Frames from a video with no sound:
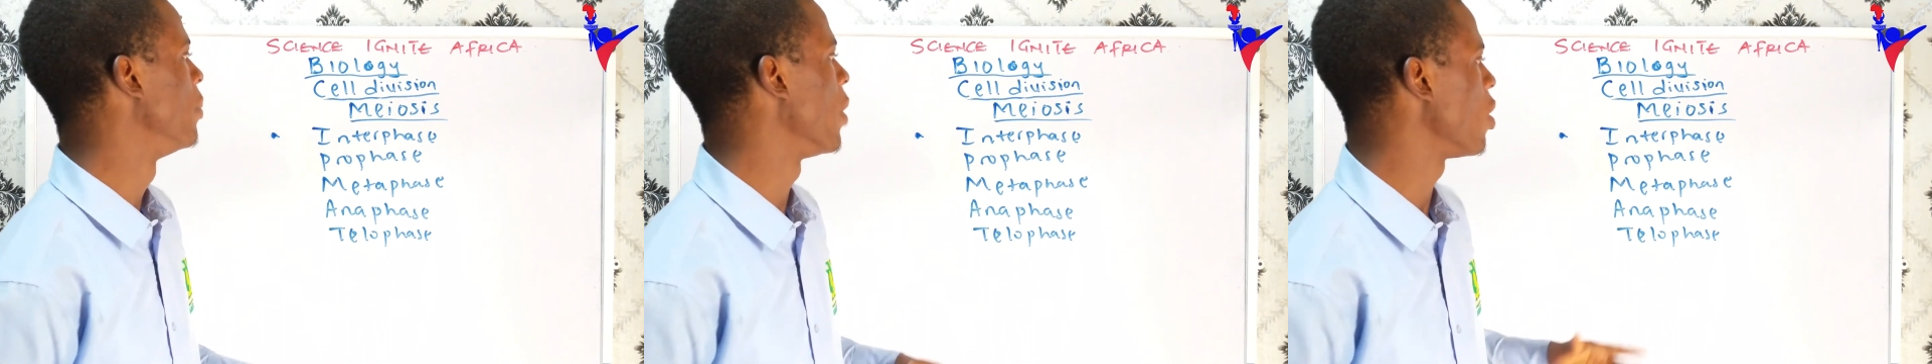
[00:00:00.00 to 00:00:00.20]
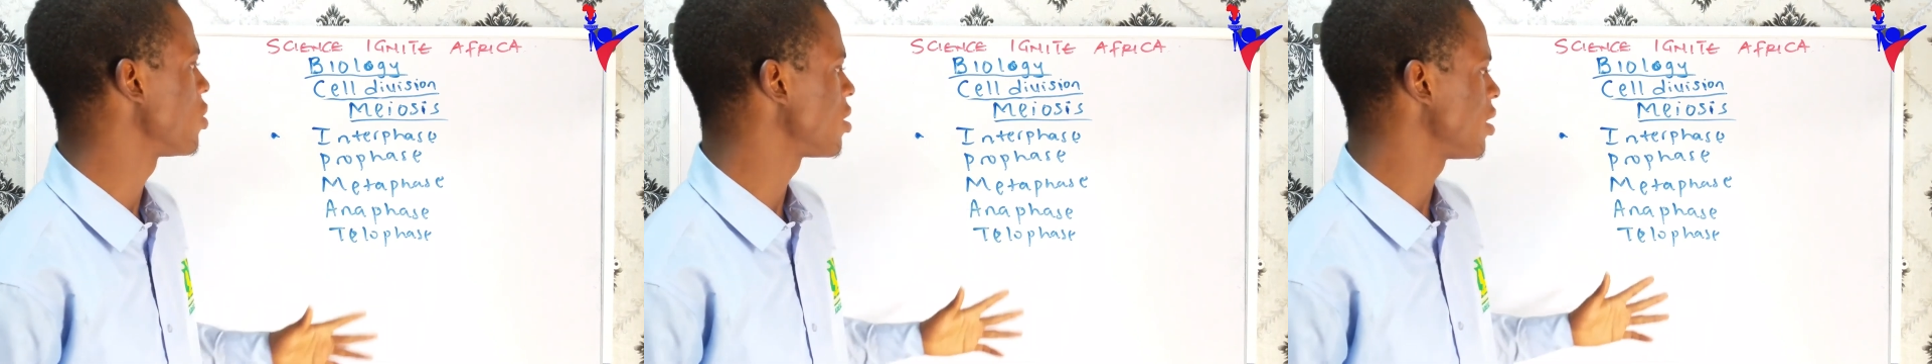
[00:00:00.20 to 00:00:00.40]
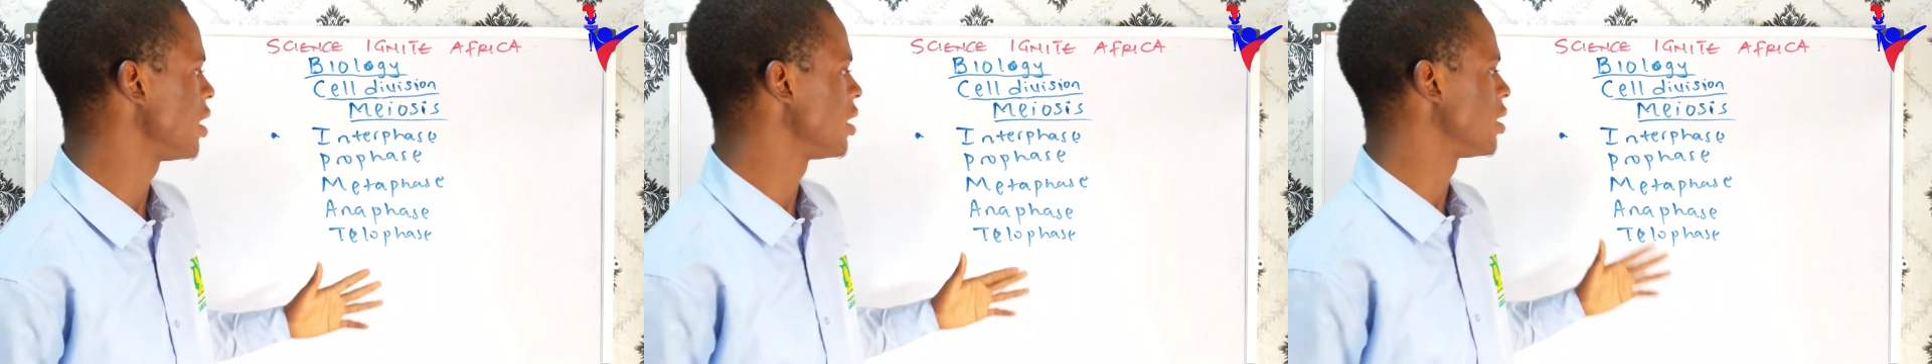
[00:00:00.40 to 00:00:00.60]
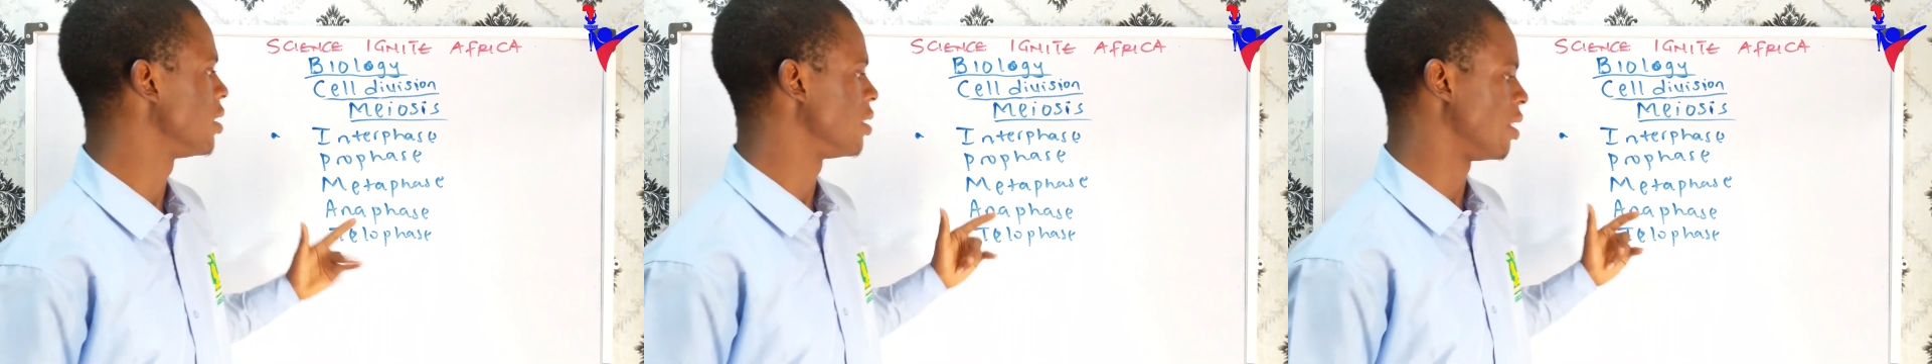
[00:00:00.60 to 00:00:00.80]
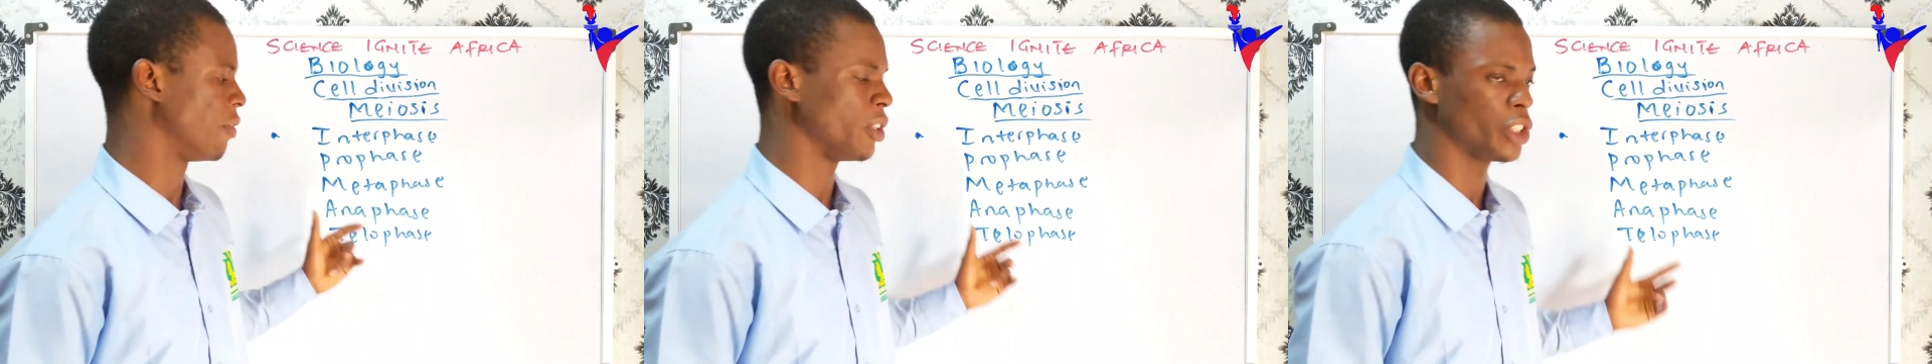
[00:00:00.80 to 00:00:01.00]
meiotic
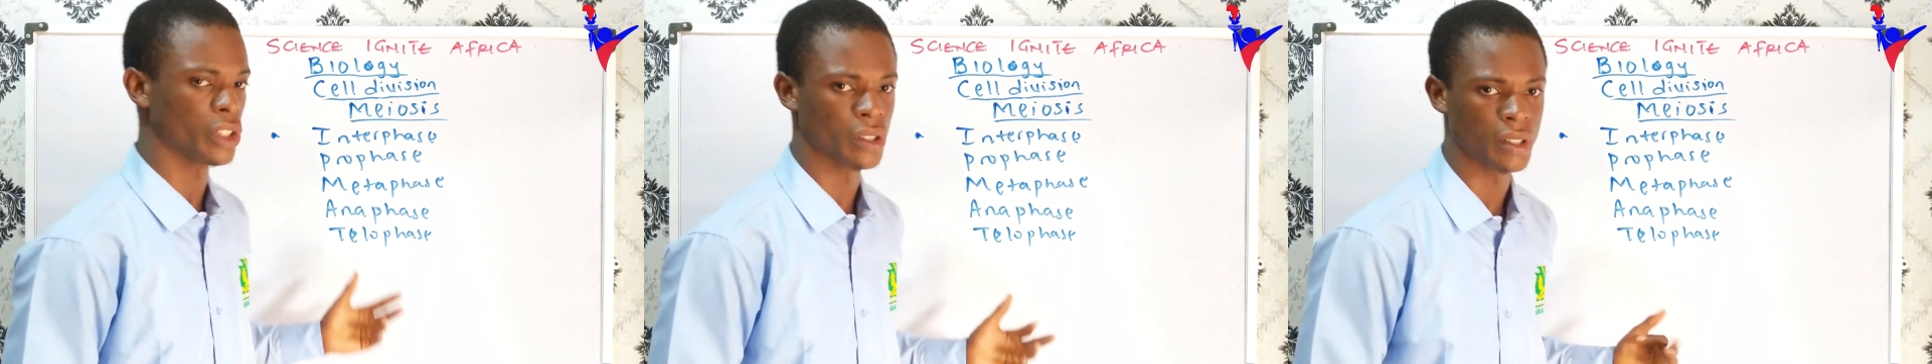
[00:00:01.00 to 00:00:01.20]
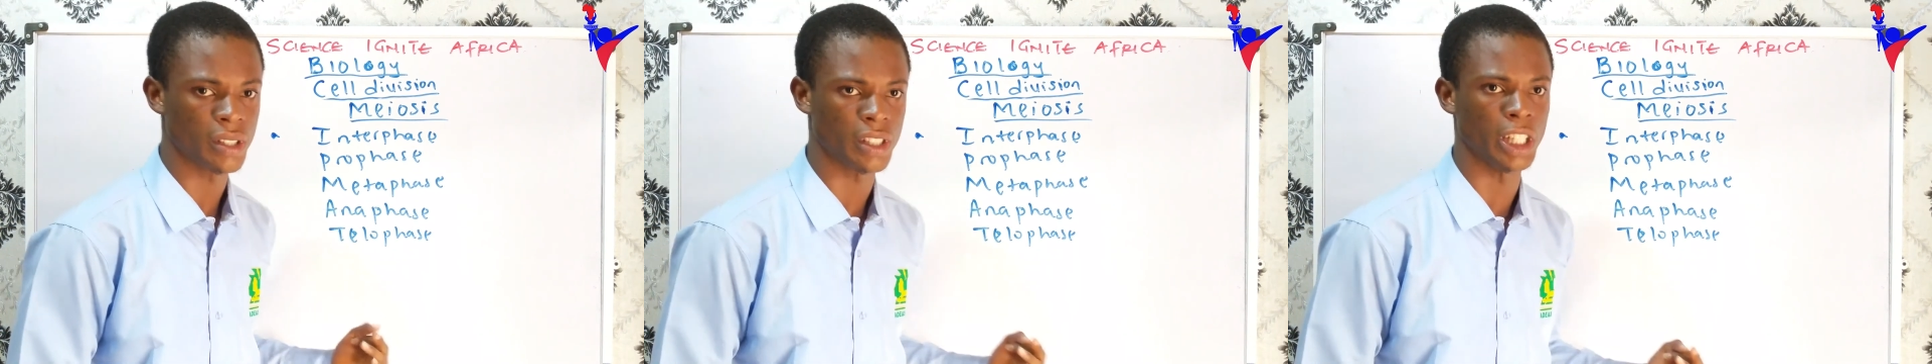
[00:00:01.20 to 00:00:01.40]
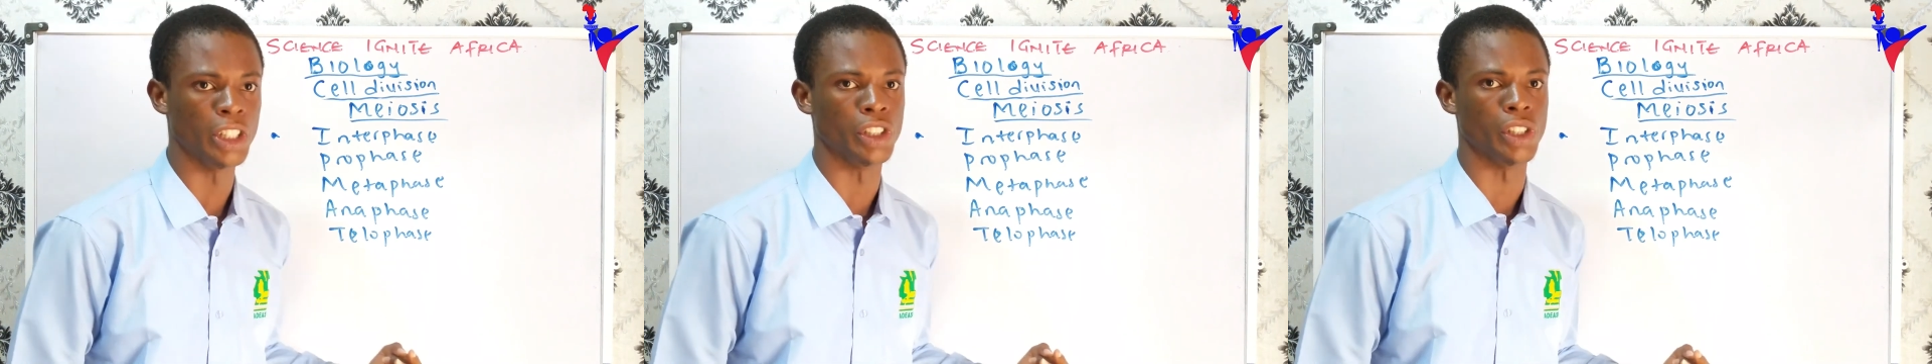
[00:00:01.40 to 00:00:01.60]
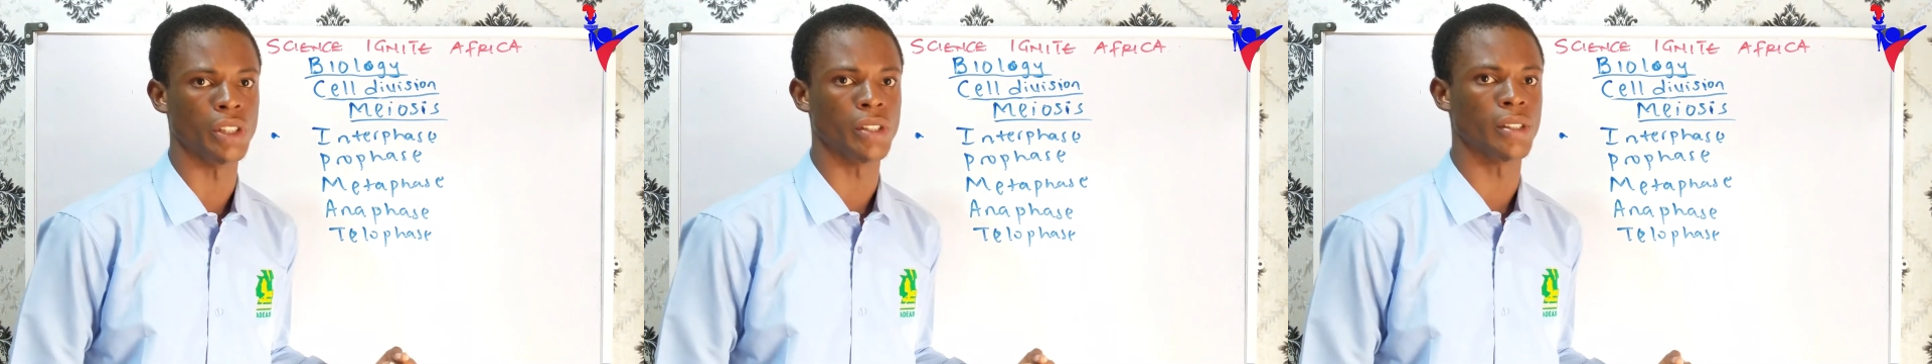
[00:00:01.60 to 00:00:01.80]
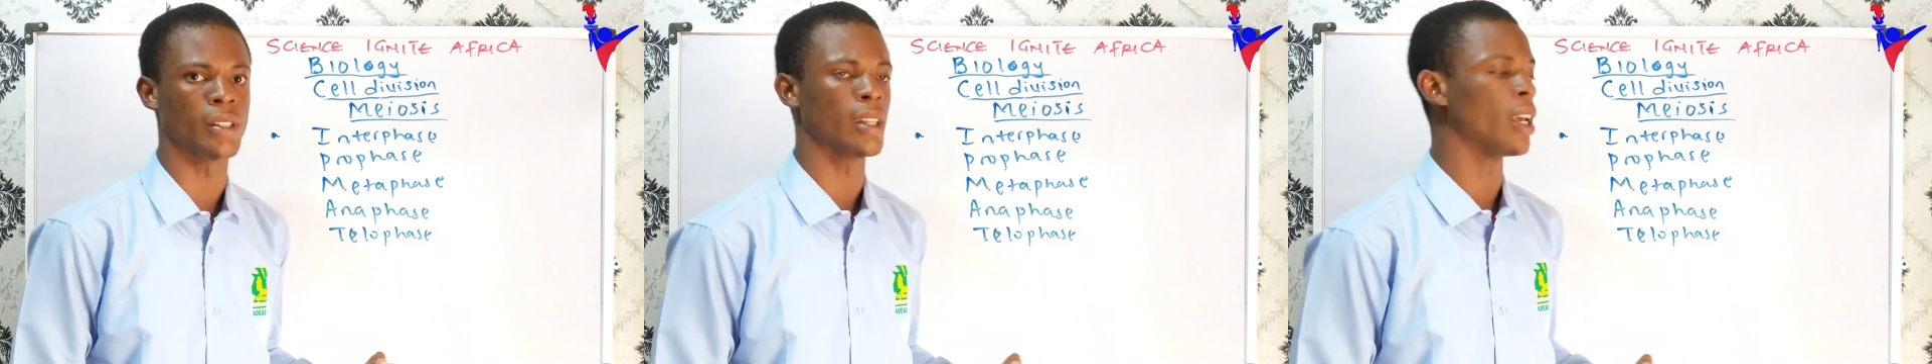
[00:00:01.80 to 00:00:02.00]
division
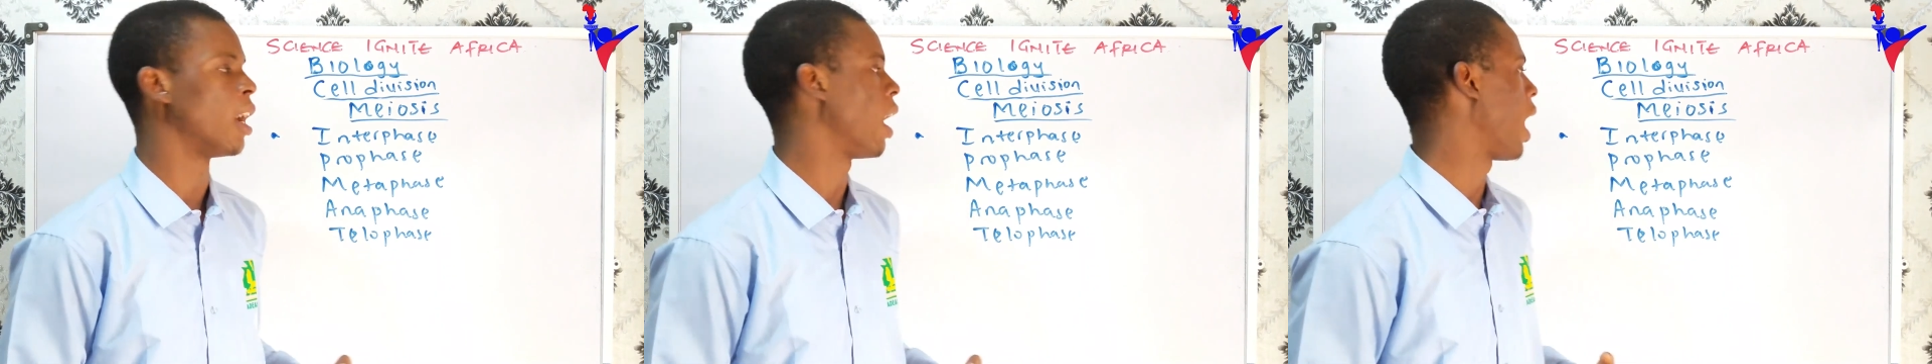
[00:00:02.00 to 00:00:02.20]
stages,